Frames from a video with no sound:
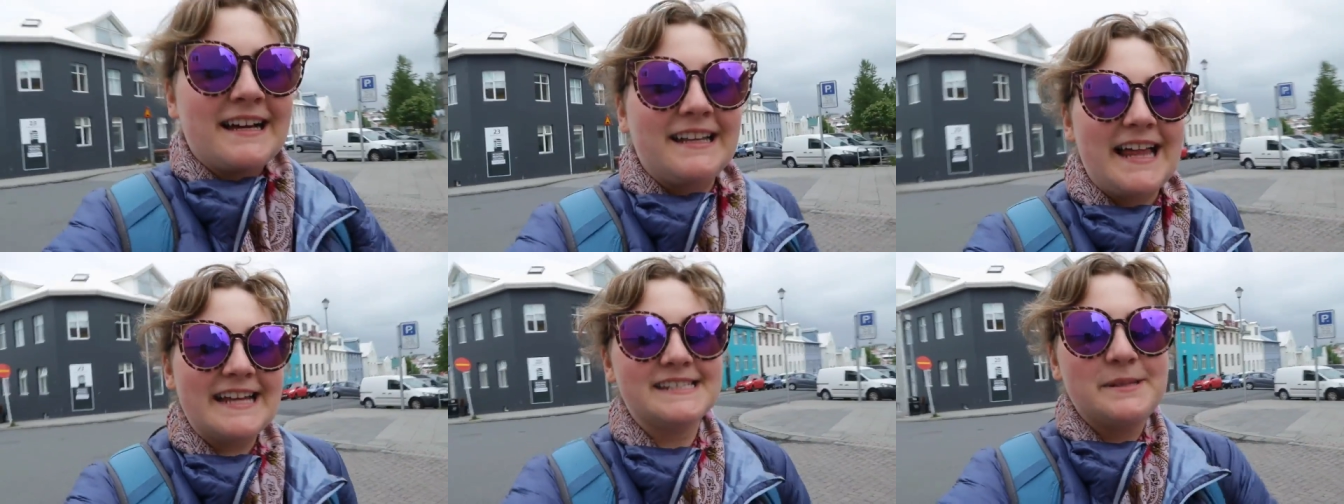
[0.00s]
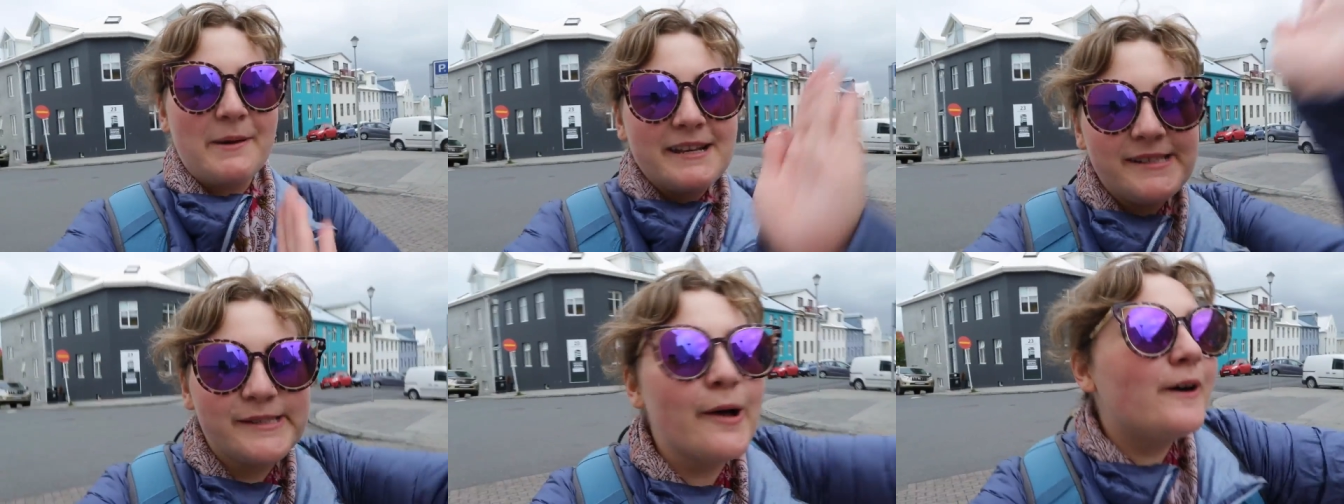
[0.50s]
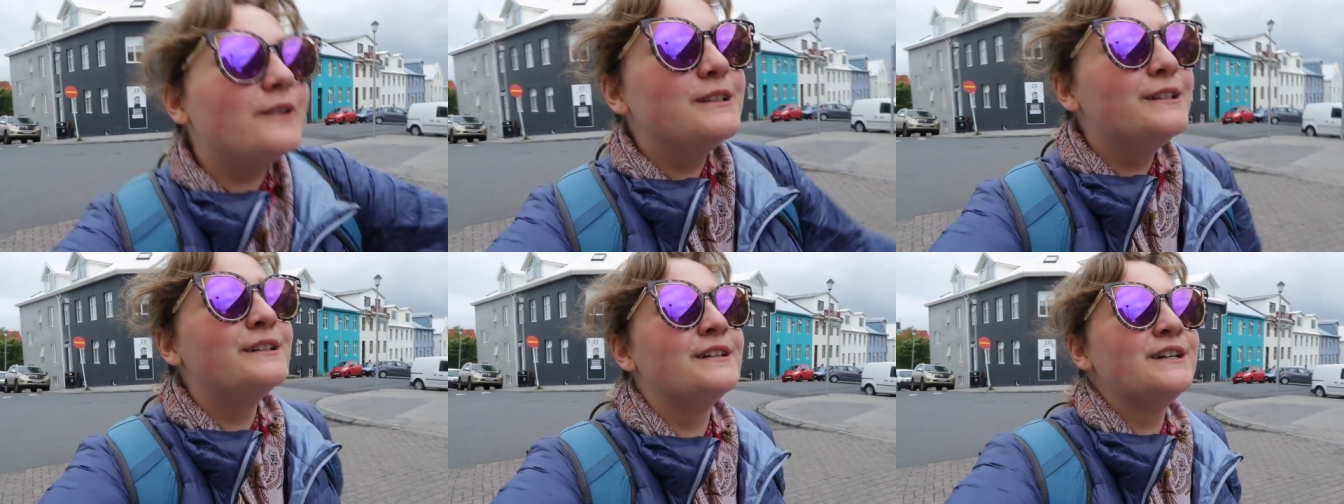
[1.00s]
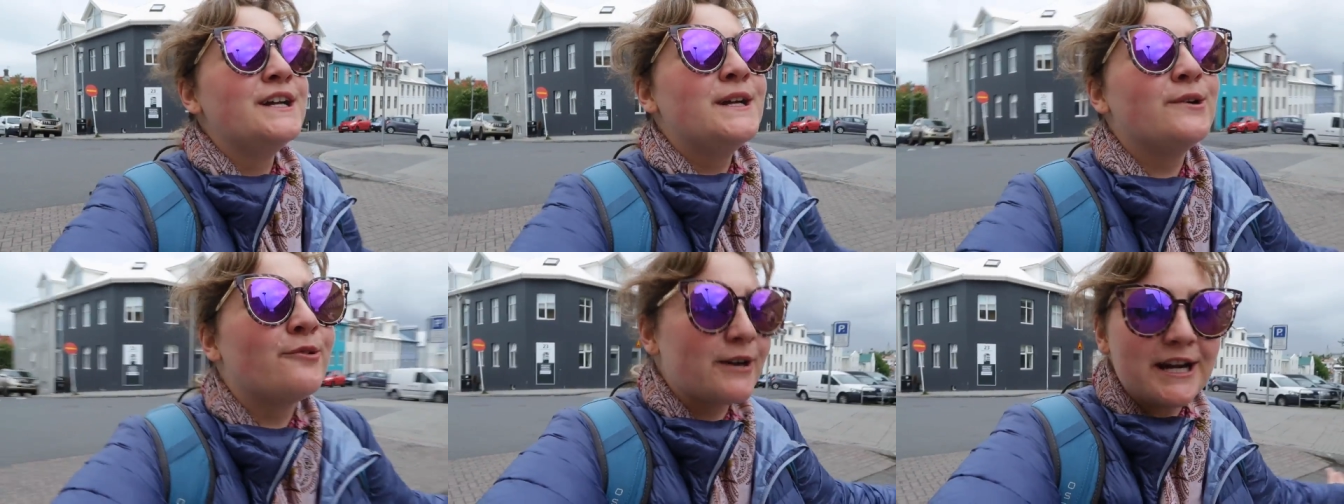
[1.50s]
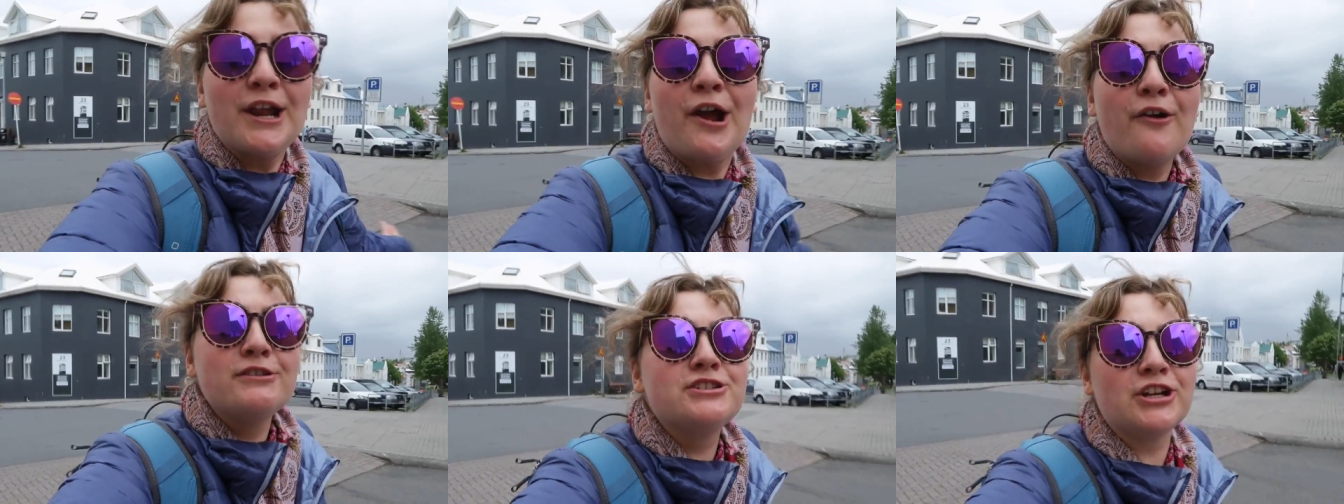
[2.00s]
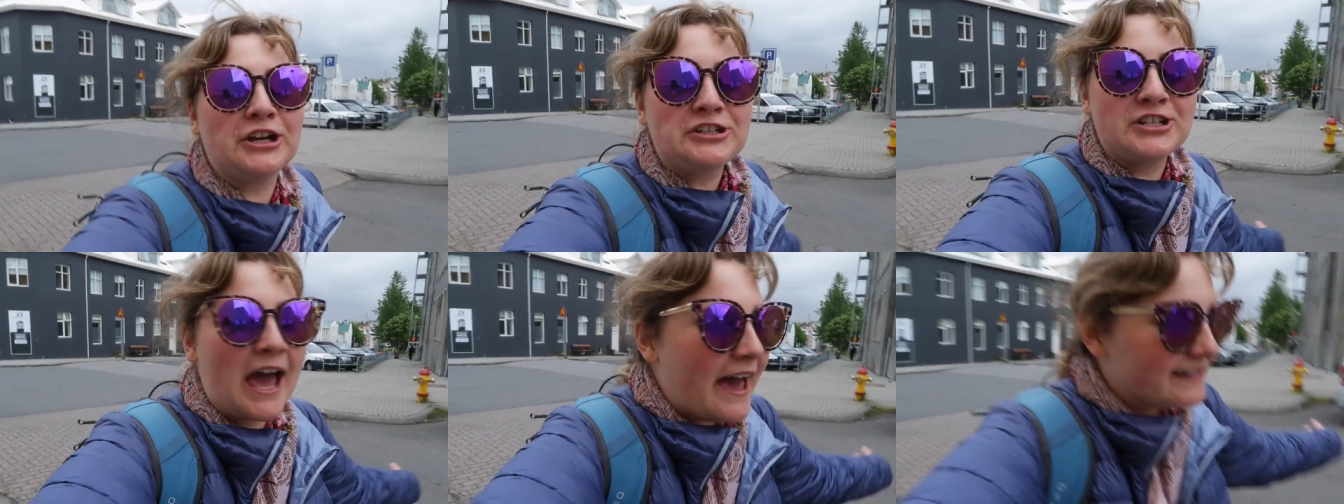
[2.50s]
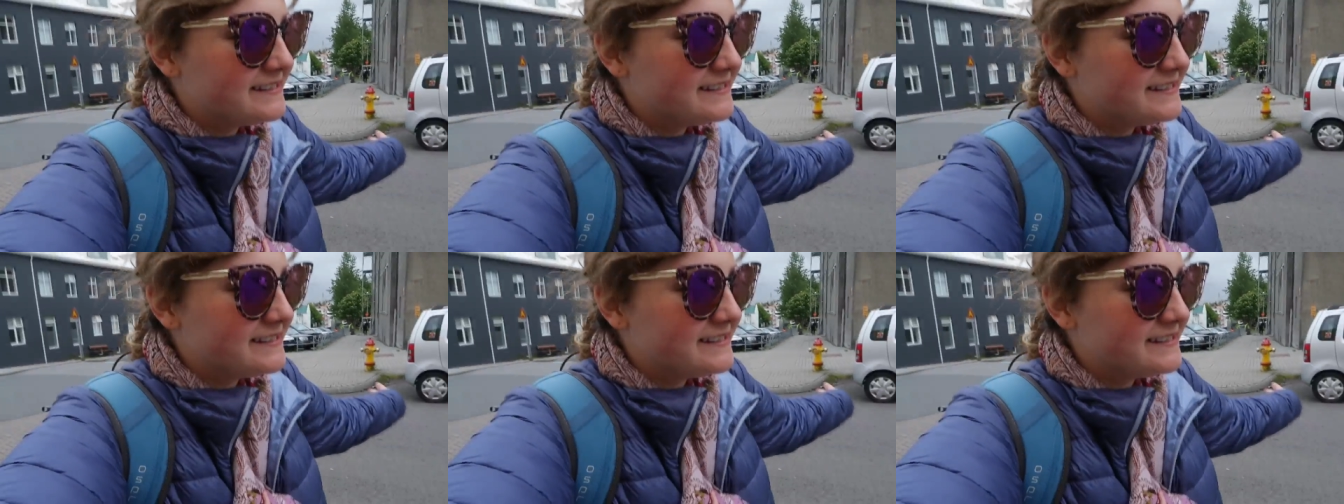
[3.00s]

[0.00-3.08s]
cleanse my soul, we're gonna go to church, guys.